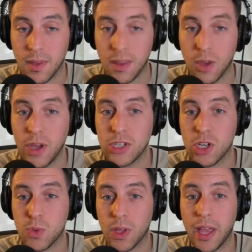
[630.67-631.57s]
the
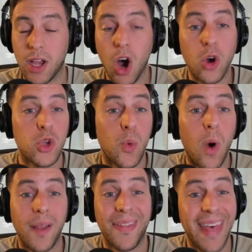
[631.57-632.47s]
Wizards were like, oh, you
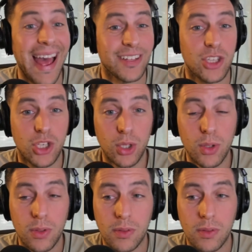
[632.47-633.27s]
want that too?